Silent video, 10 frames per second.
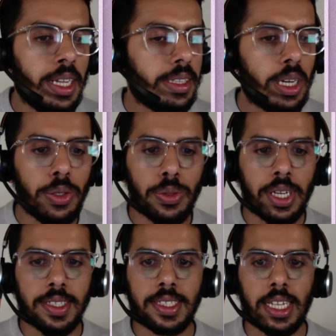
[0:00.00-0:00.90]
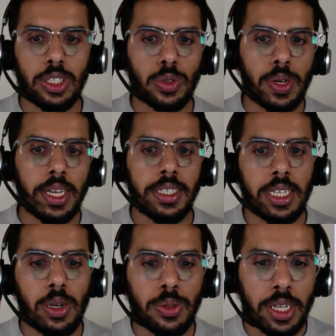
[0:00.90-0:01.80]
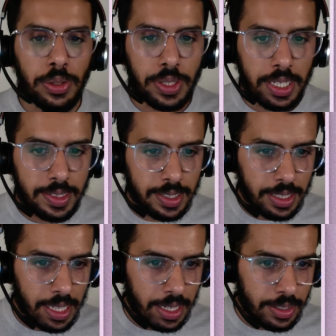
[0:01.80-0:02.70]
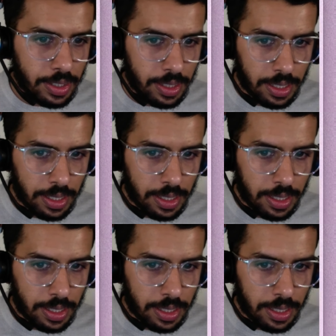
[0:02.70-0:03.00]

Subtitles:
Now you guys can try it out, and you can see that